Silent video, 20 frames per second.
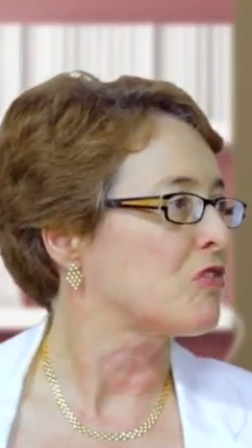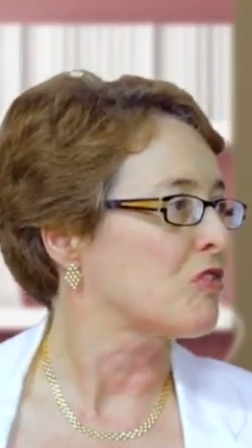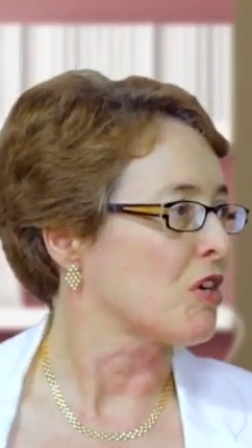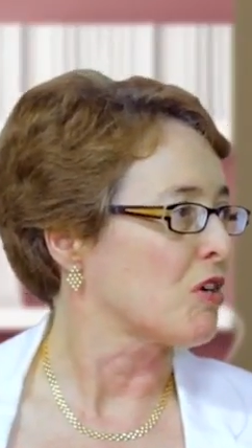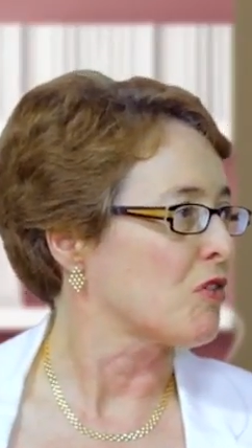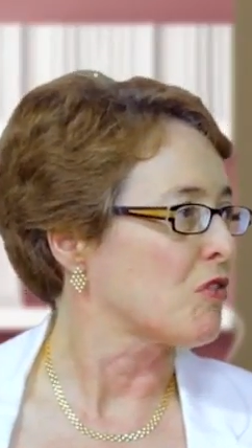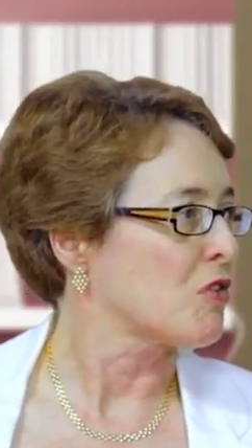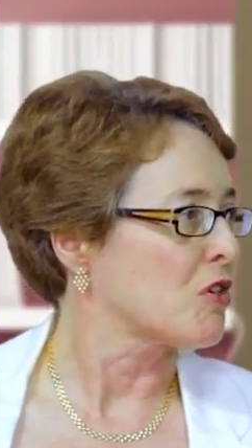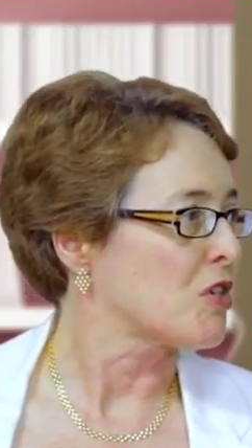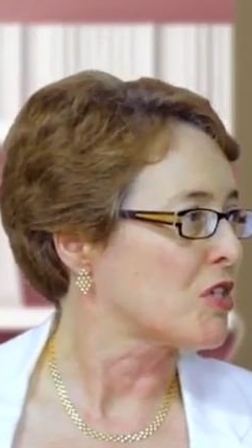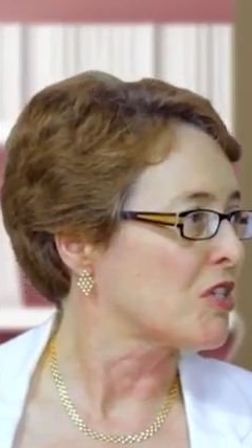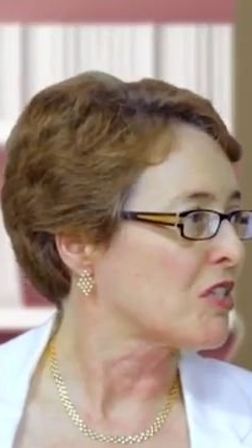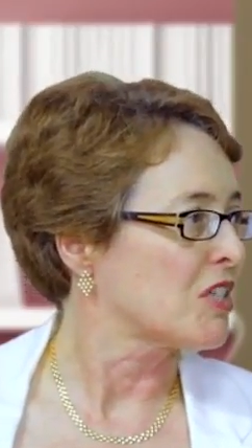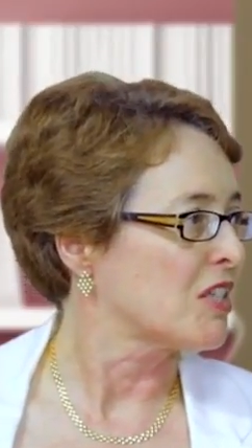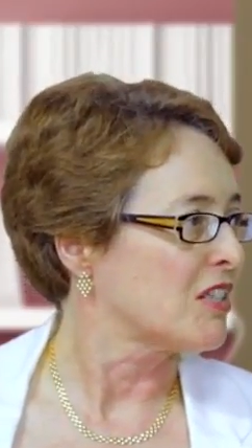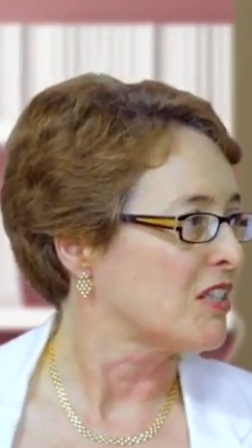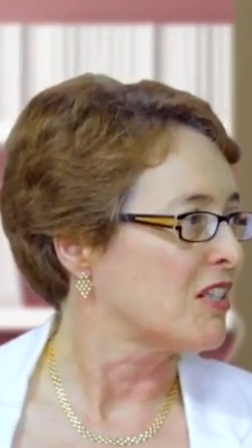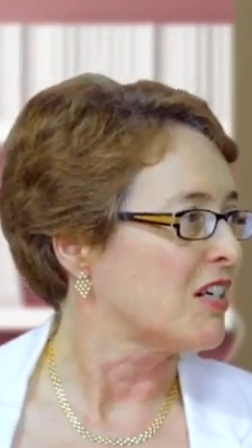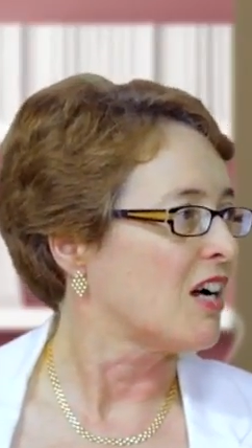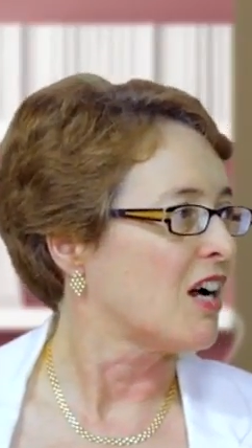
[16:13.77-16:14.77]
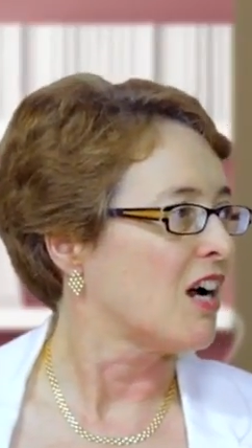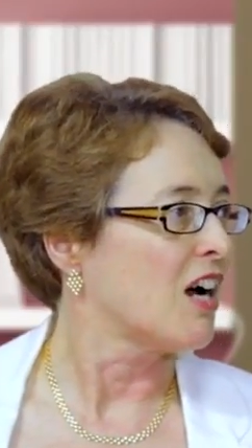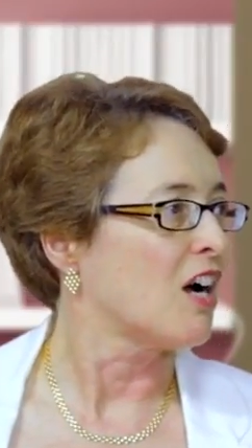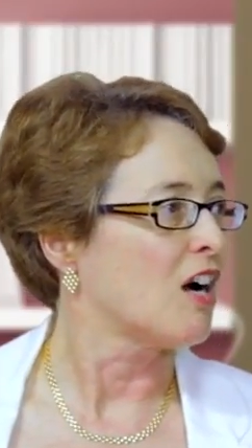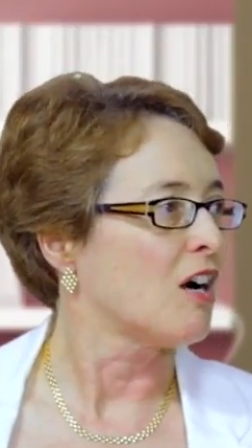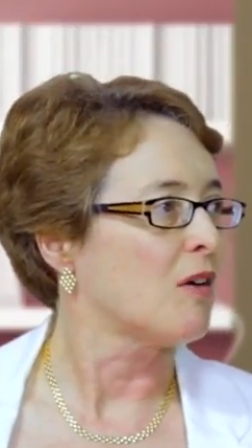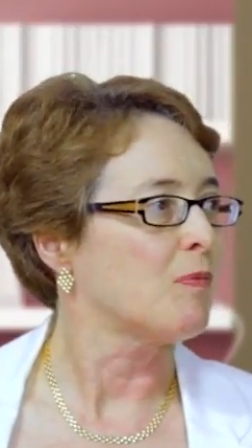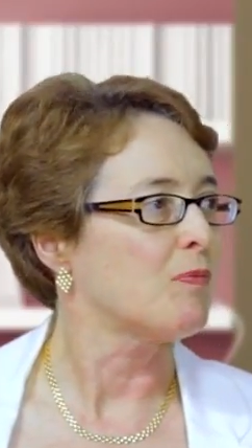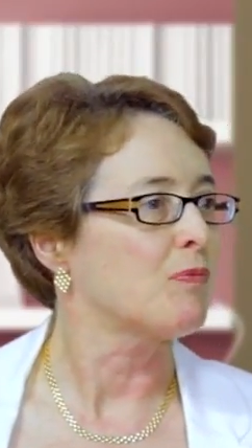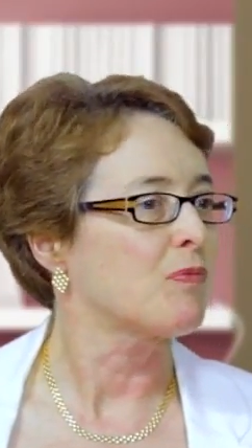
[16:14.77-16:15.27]
steroid,
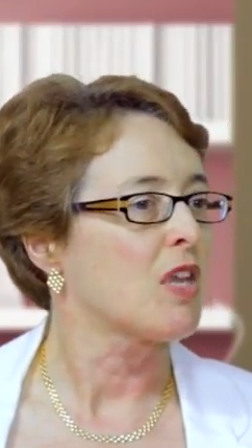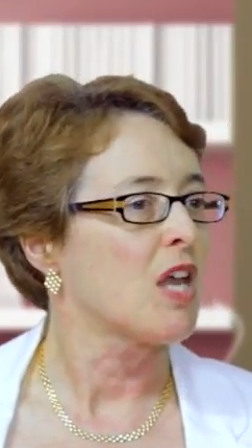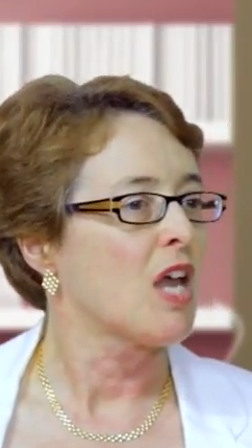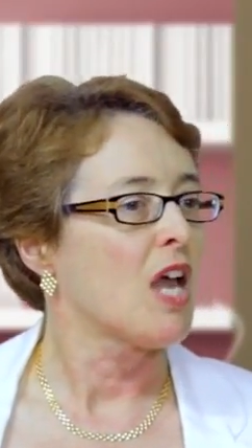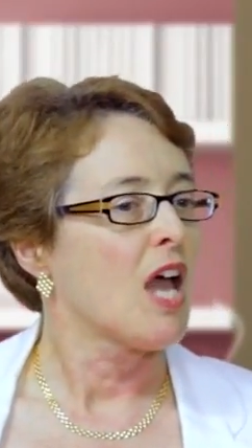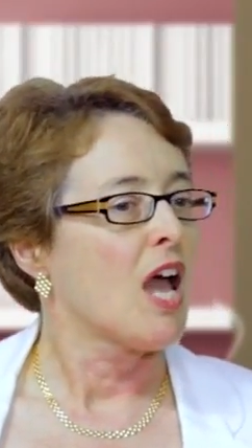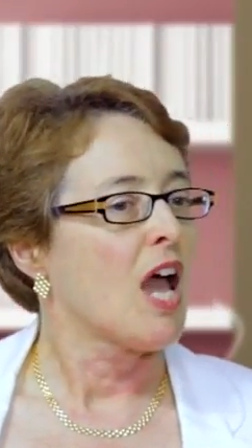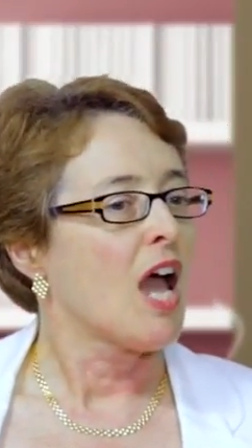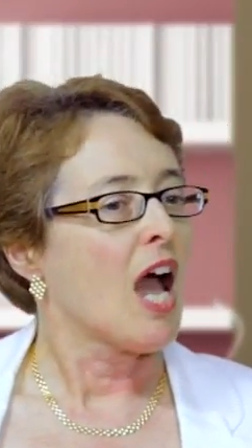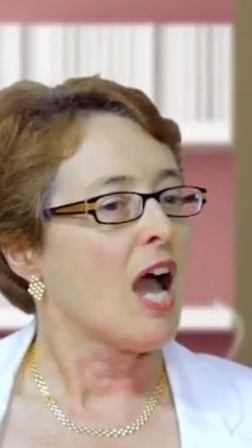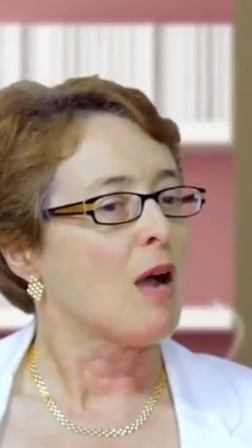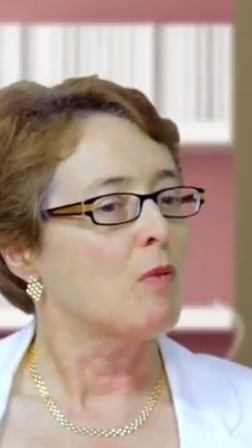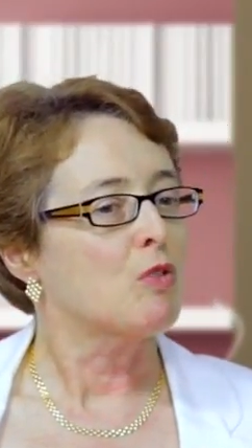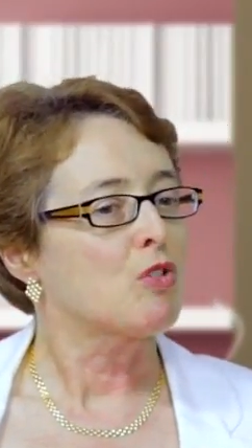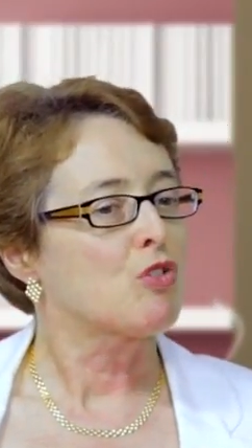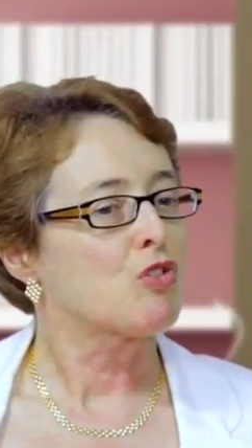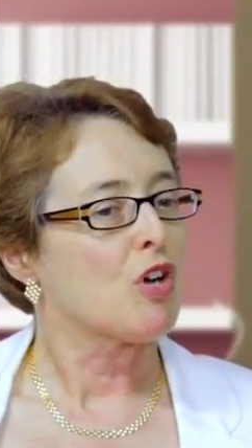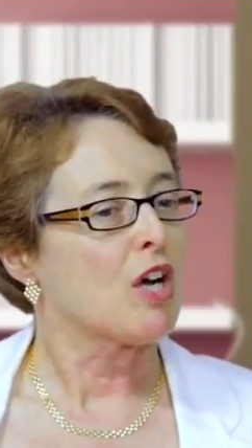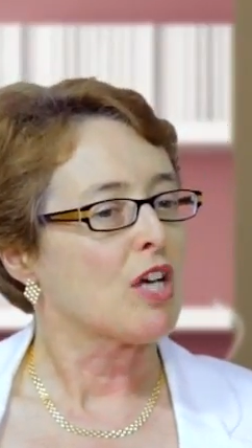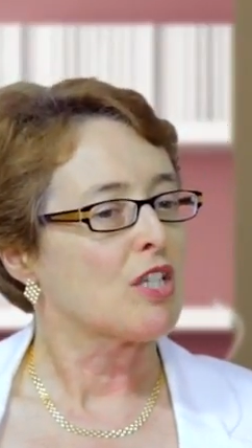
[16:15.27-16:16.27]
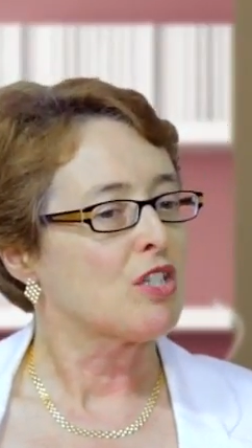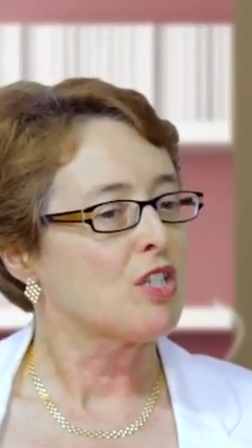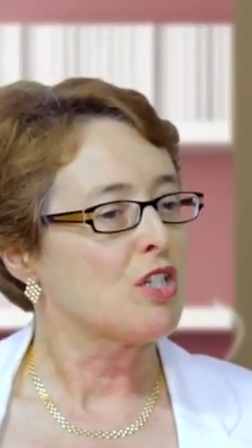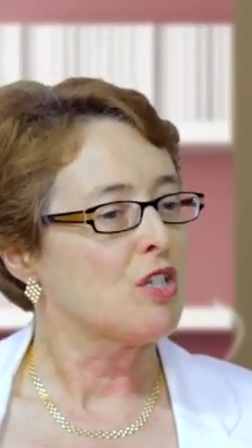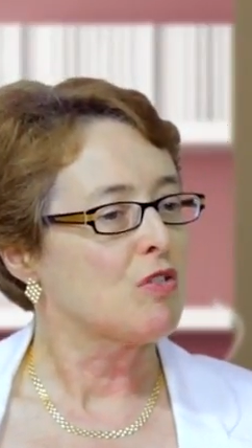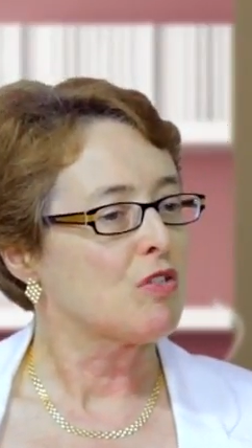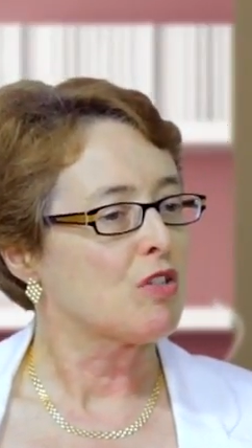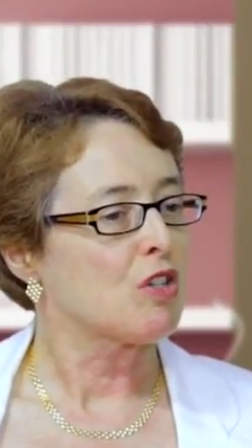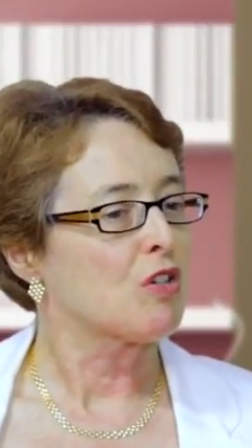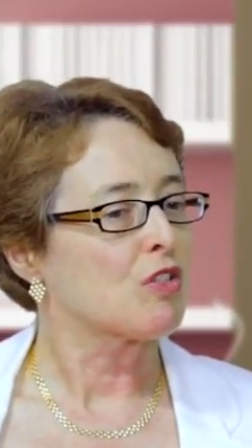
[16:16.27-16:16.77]
and we're trying to
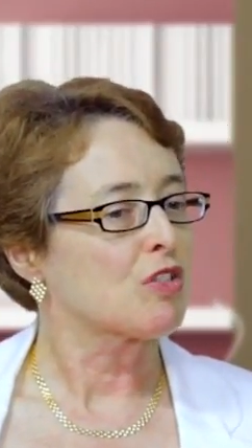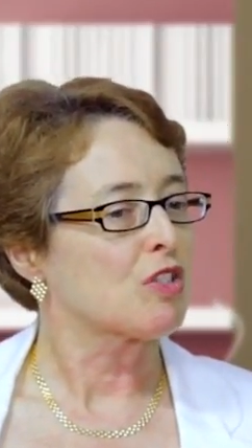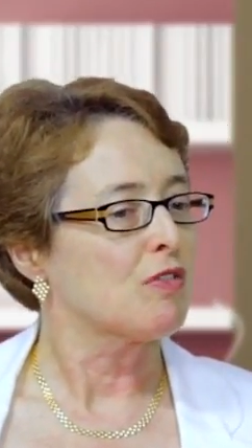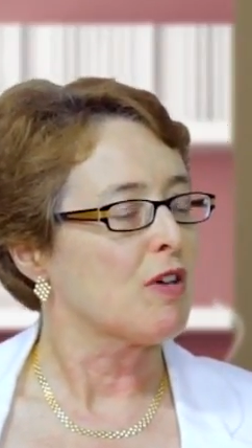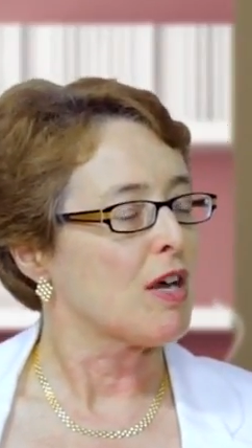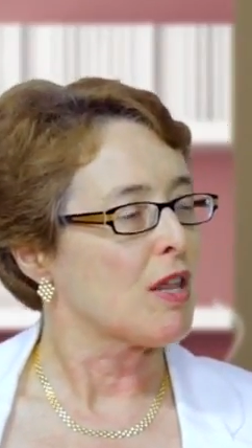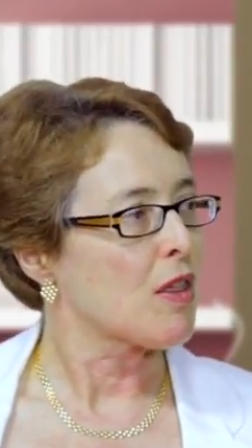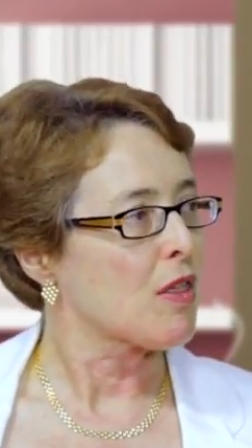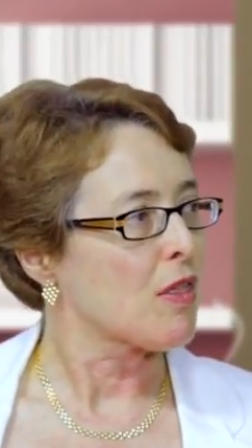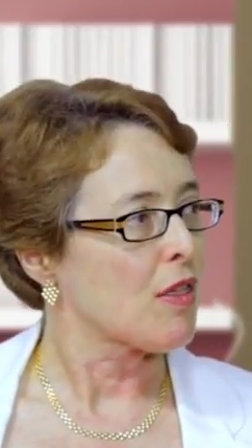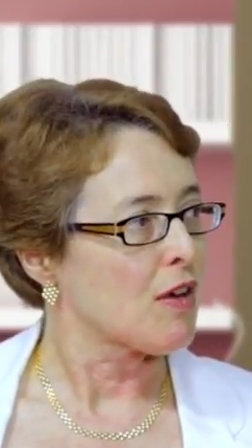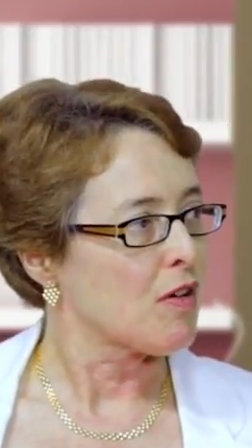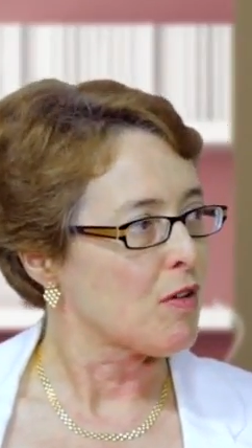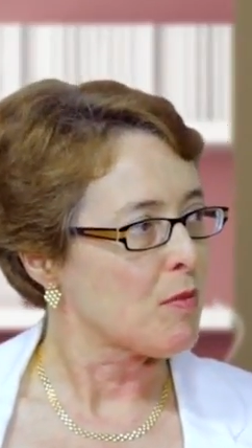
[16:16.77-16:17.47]
use lots of other